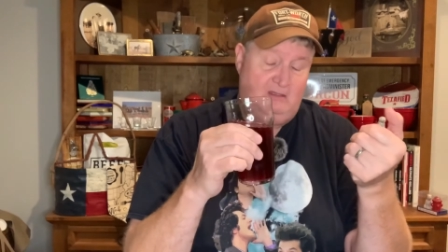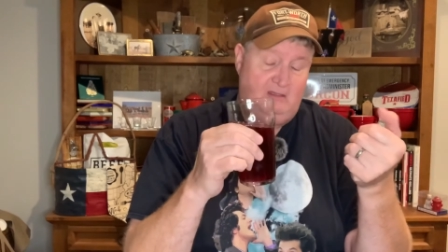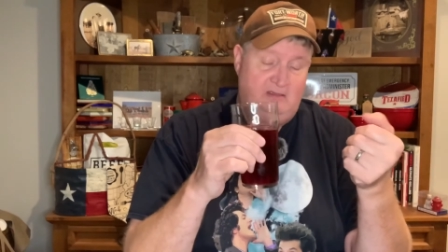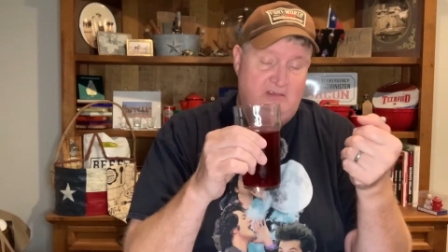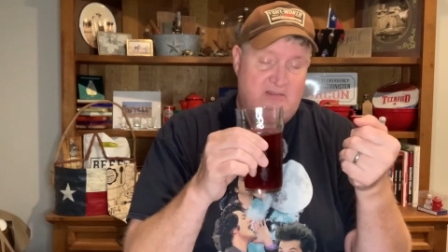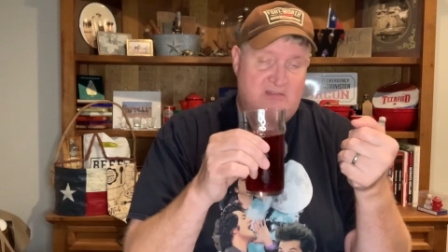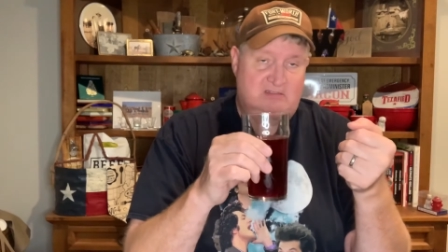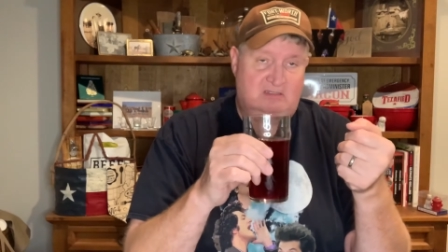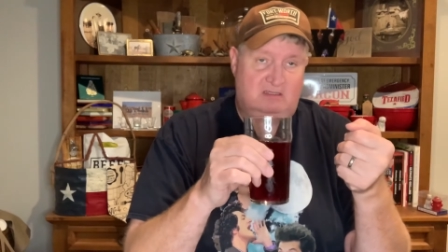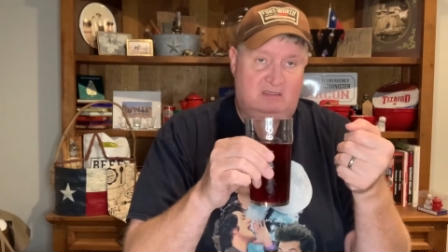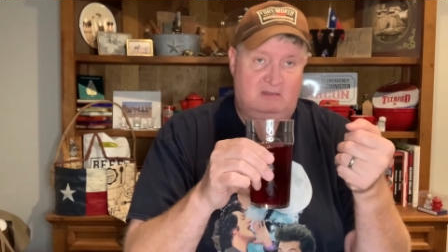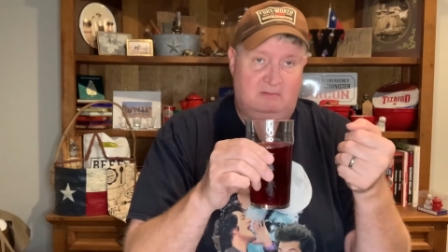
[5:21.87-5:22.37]

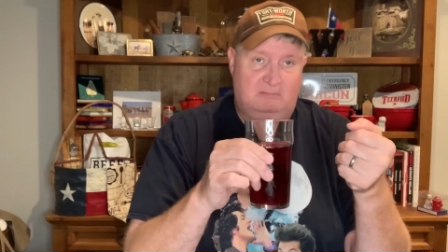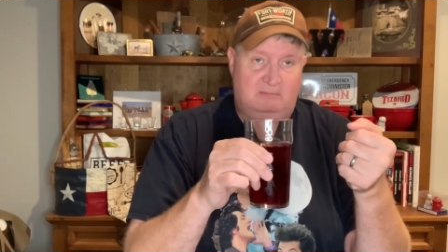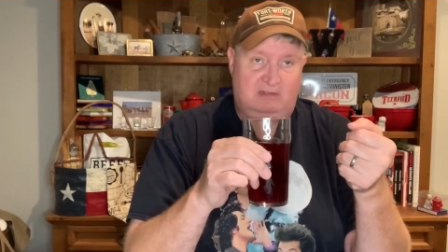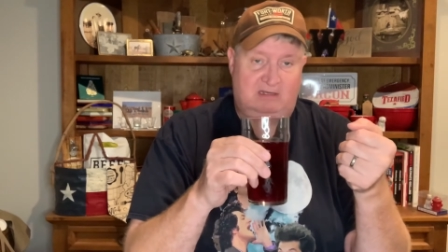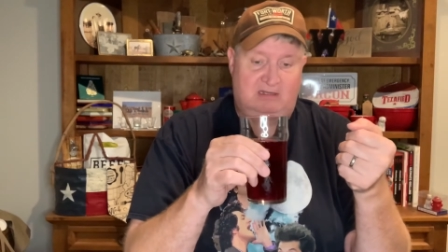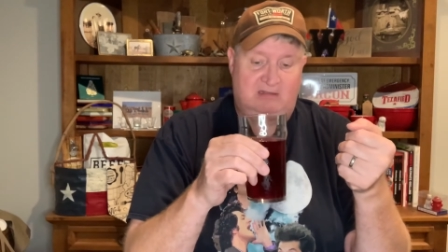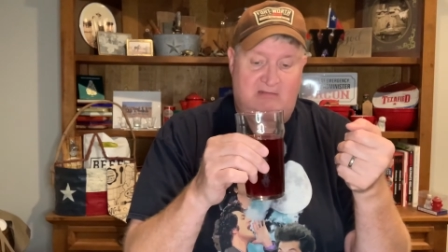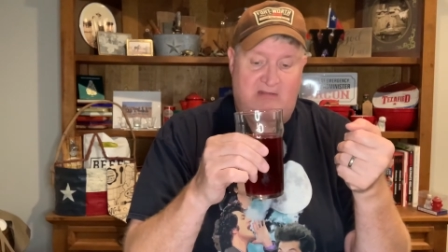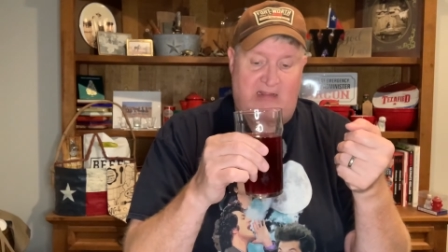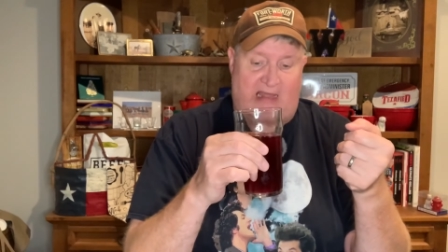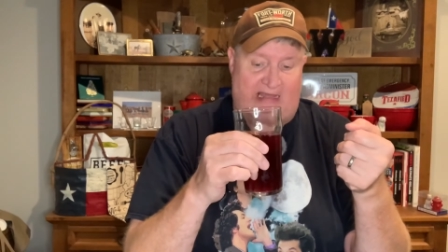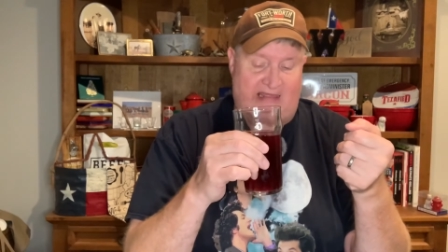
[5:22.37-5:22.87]
So,
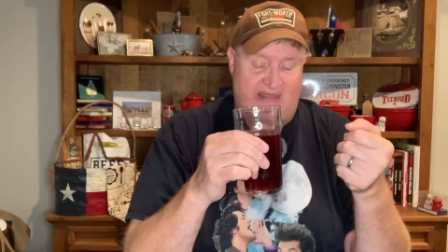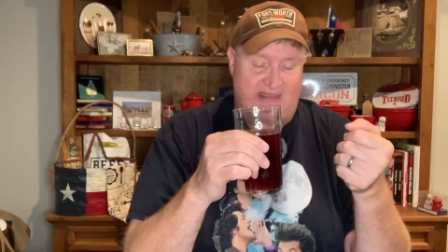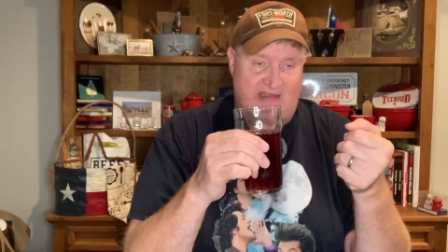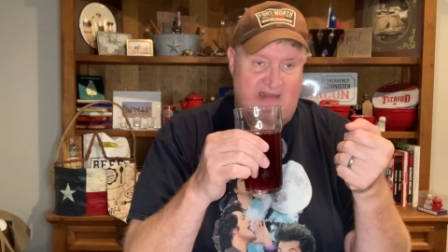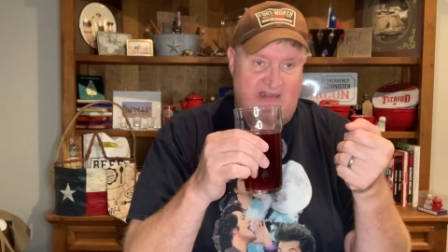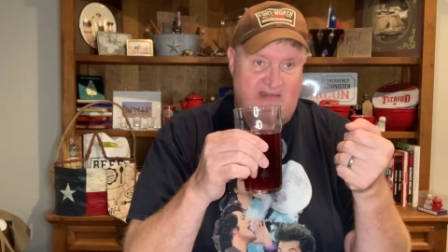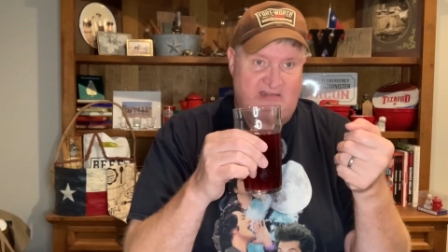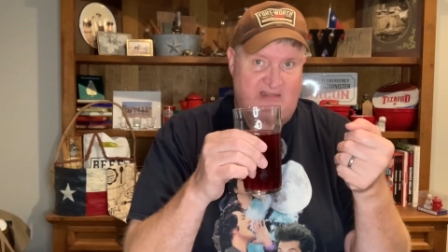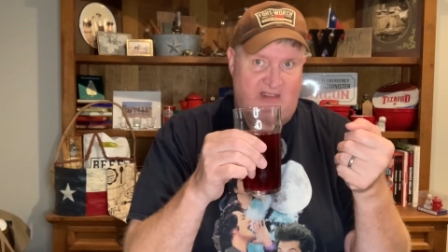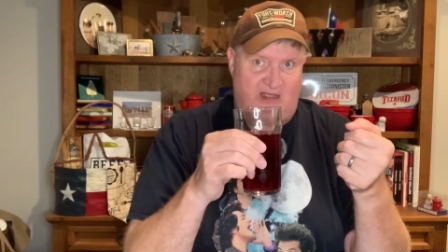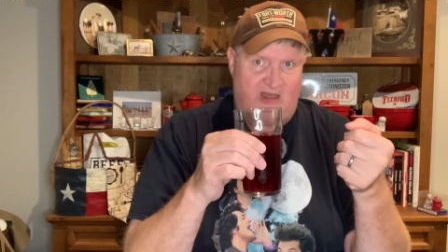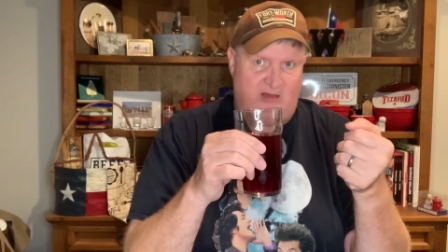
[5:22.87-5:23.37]
but I think
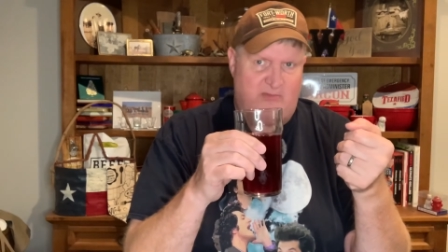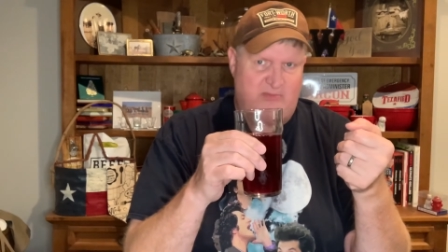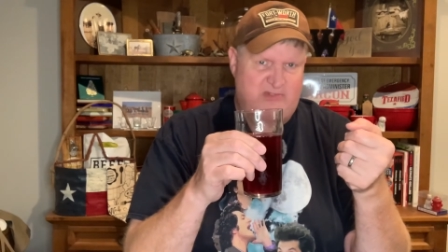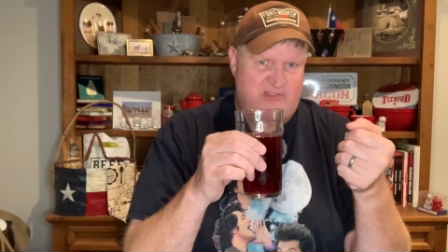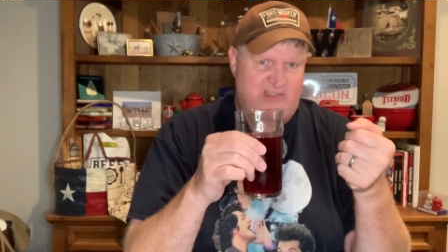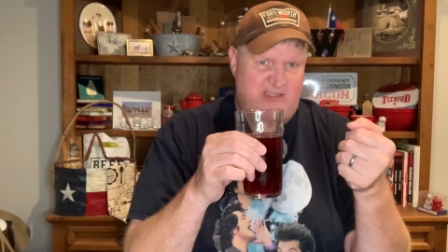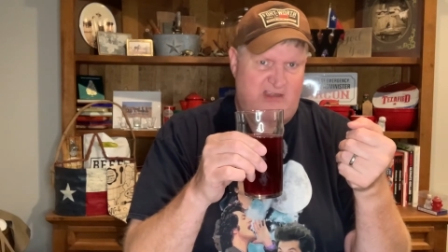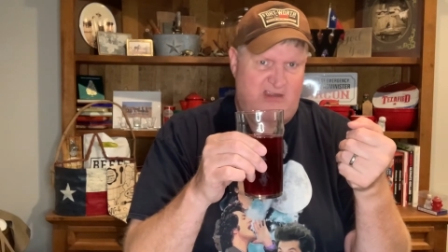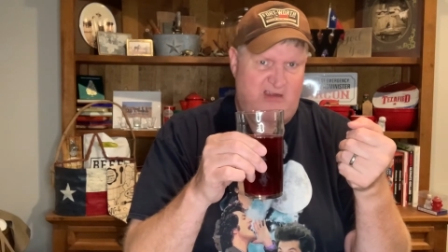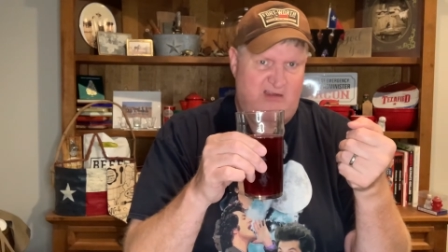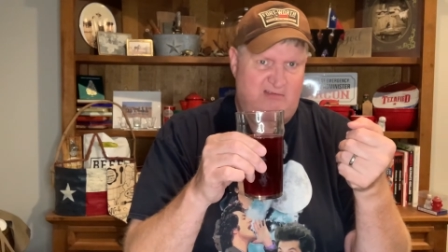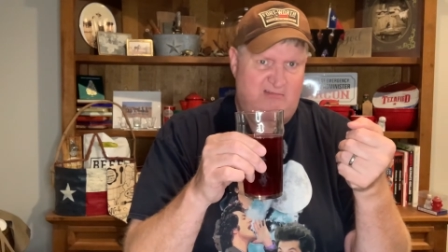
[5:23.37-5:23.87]
it's almost
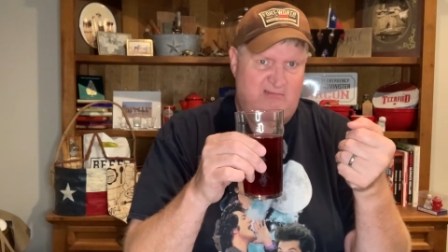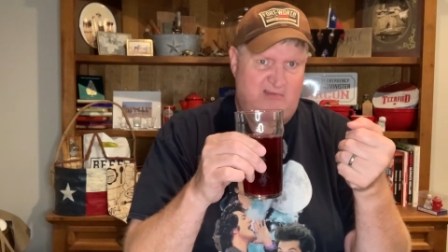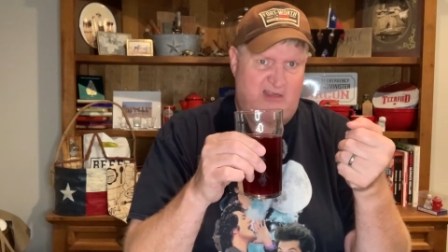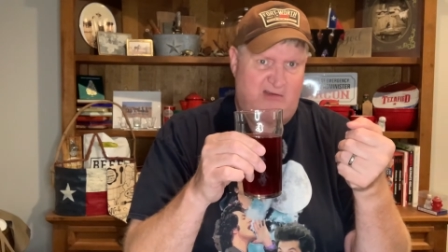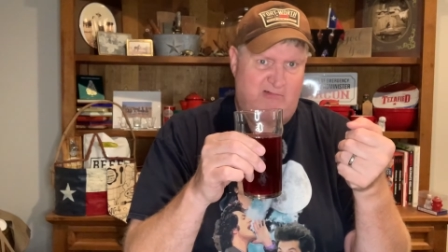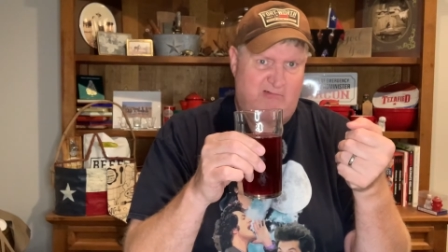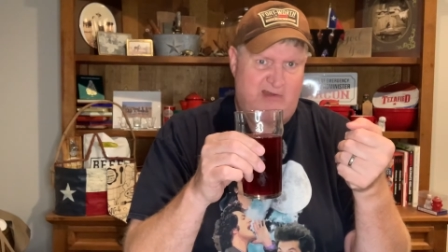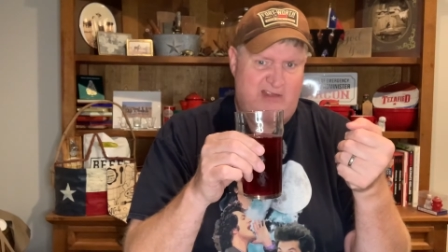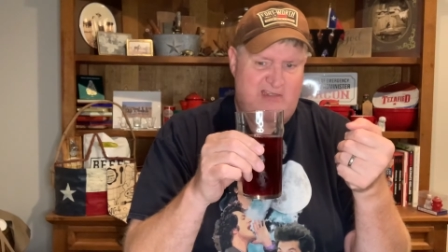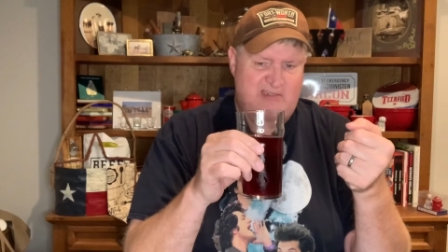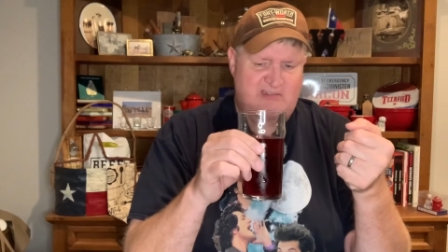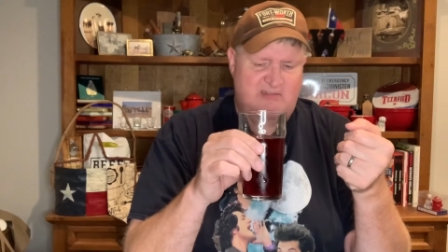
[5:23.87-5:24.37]
like a
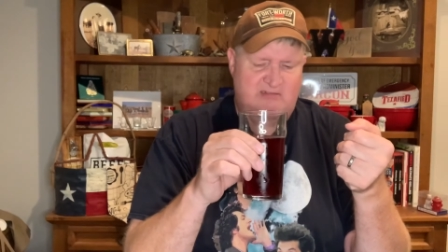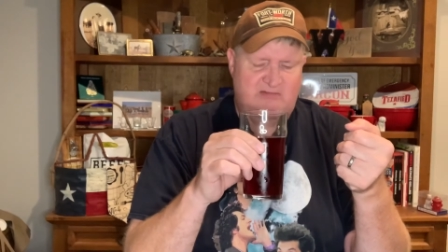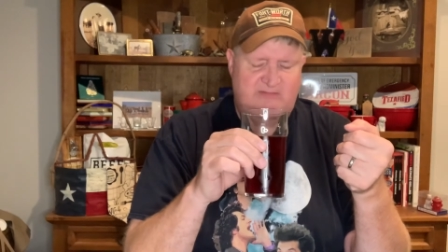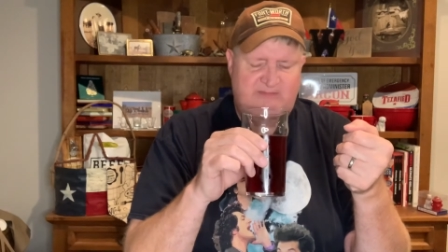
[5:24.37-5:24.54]
raisin.